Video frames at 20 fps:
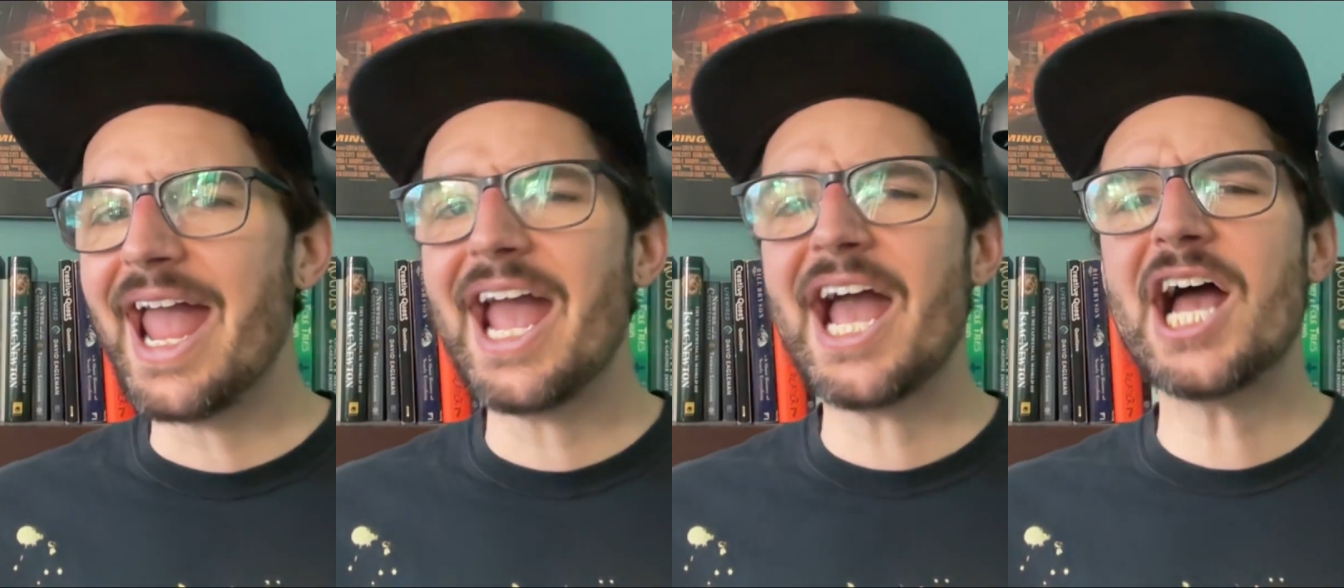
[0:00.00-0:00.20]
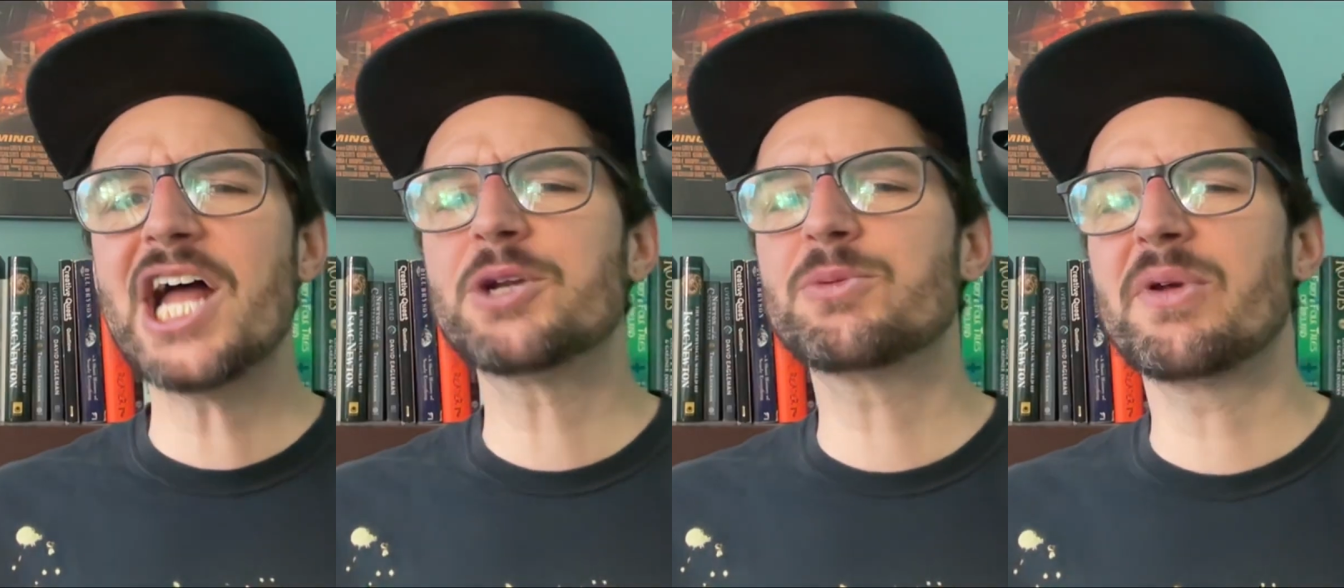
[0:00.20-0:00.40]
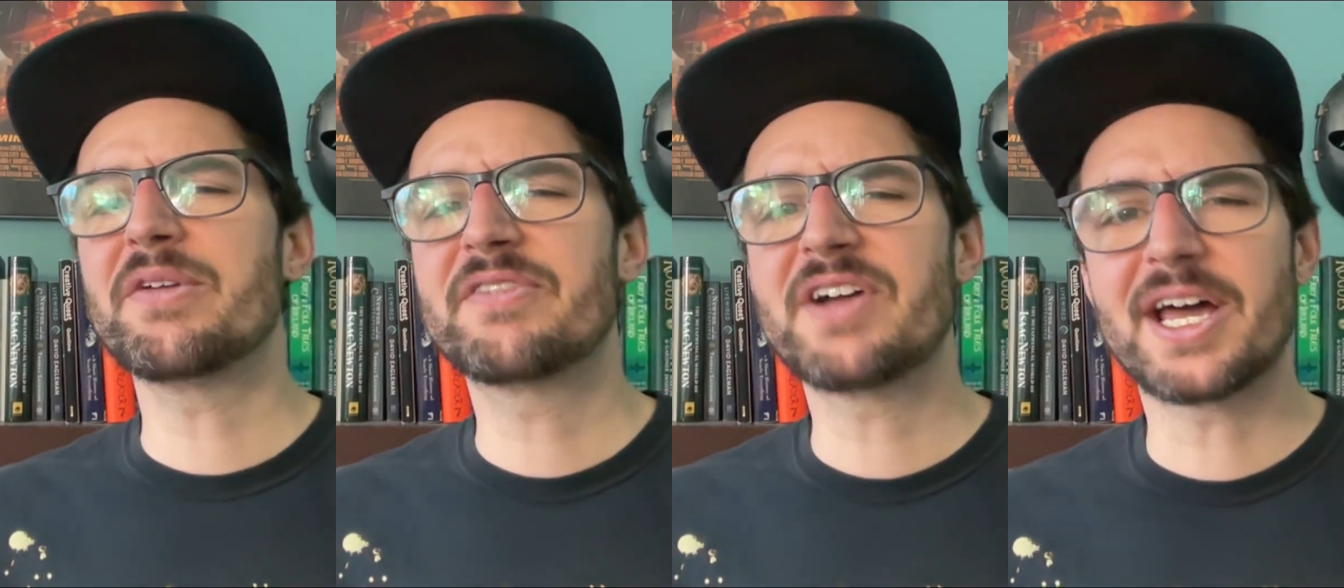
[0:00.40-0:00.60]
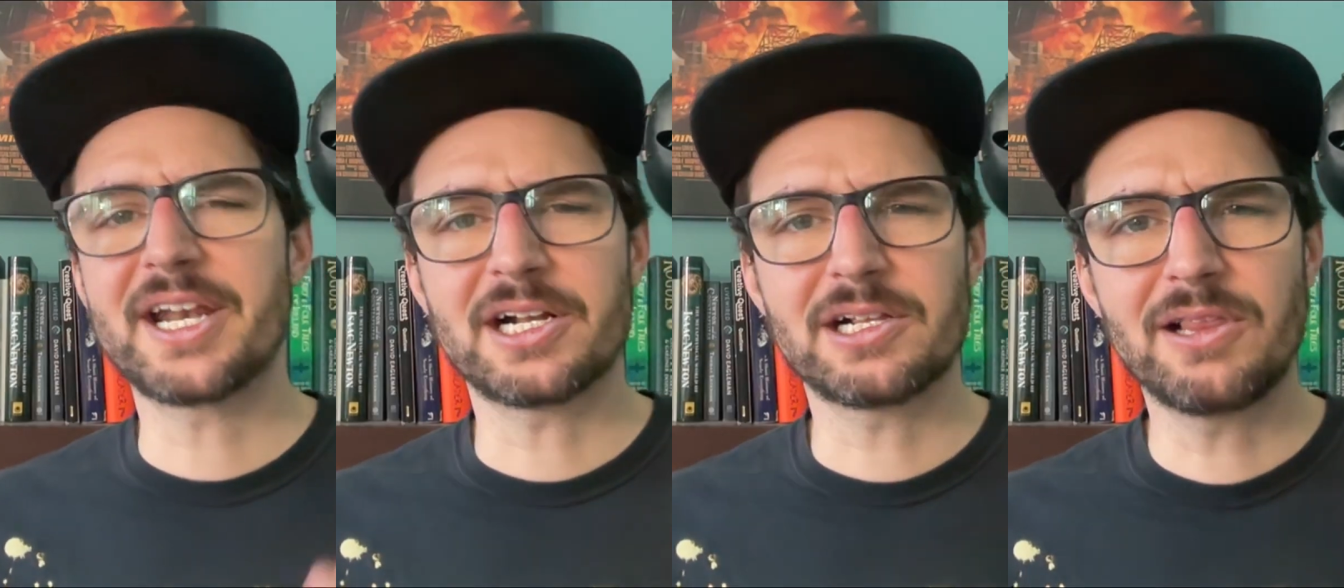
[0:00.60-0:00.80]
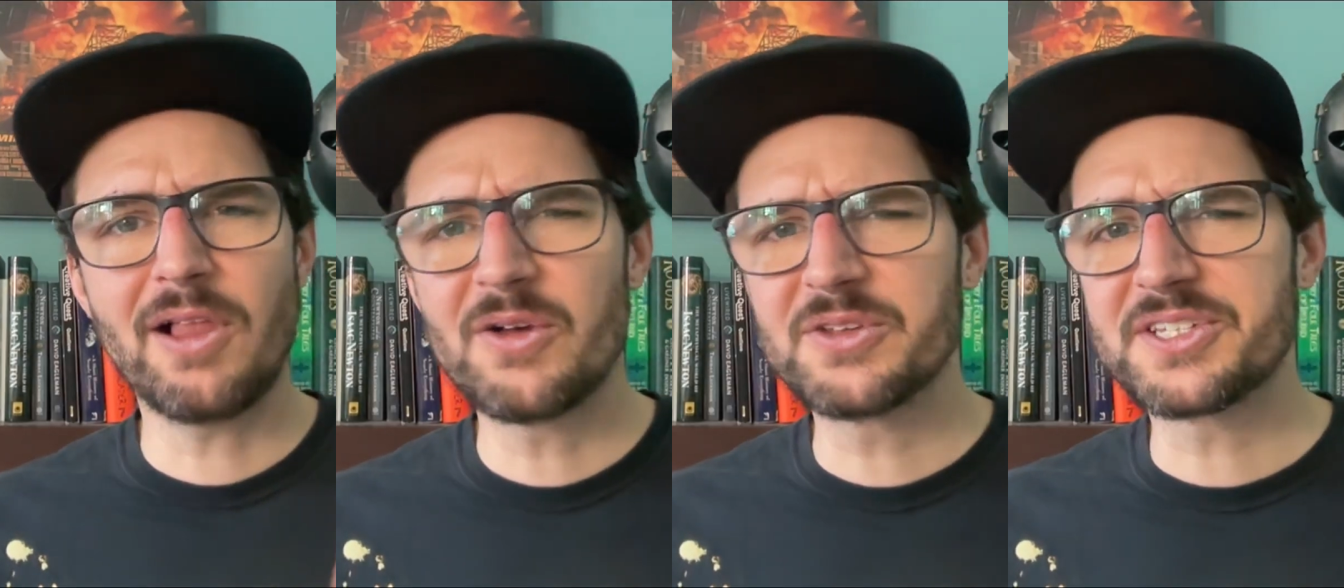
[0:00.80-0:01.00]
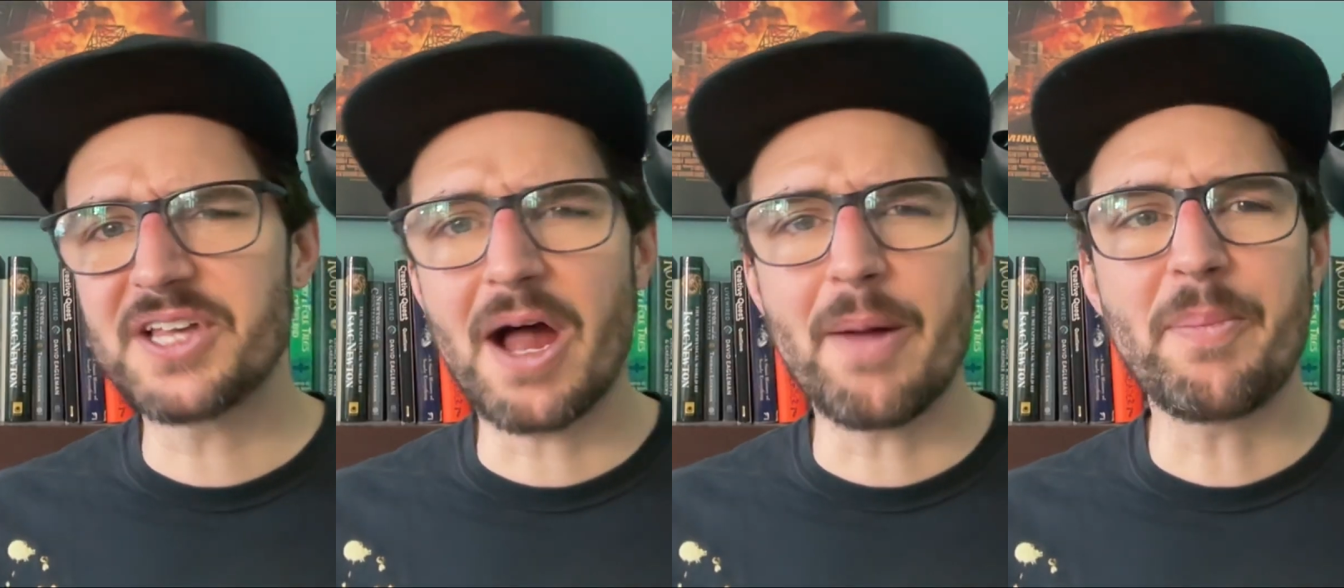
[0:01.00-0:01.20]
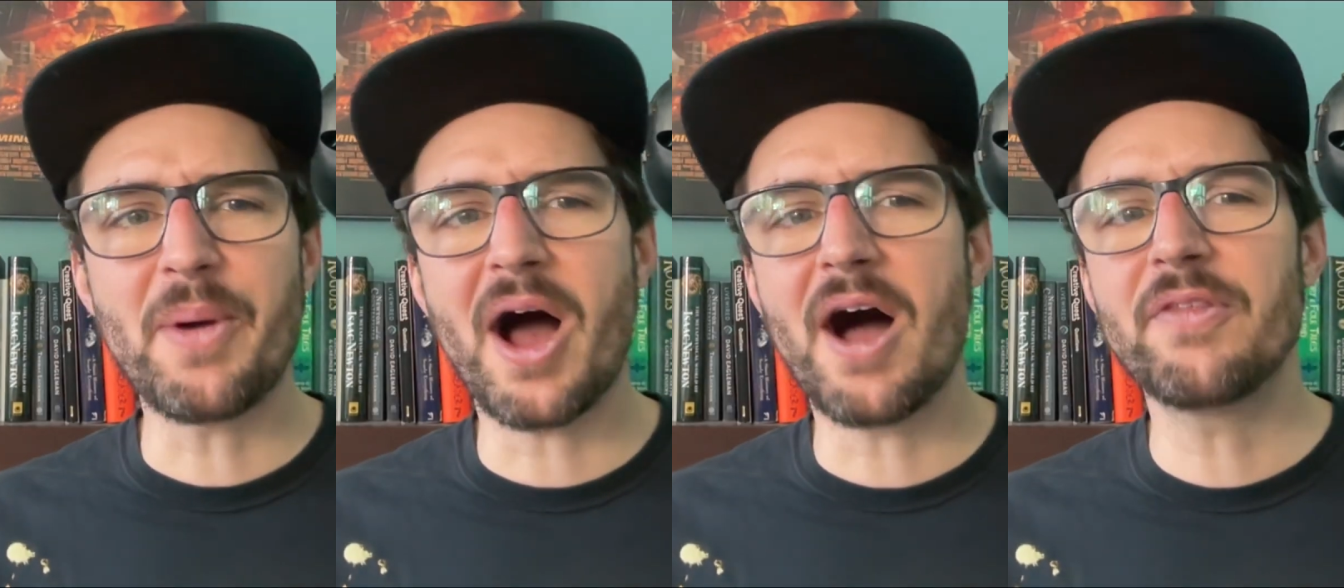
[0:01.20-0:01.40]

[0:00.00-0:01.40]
And we've got a close-up